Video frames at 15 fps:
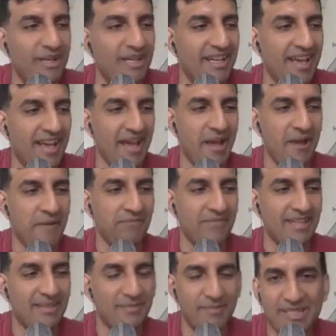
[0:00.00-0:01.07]
But
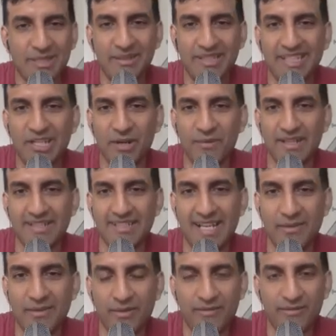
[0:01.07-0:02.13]
especially with e-commerce,
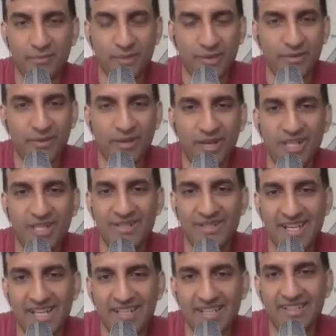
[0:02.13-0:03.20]
like we're all
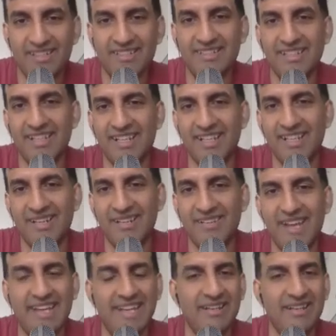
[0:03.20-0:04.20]
creators, right?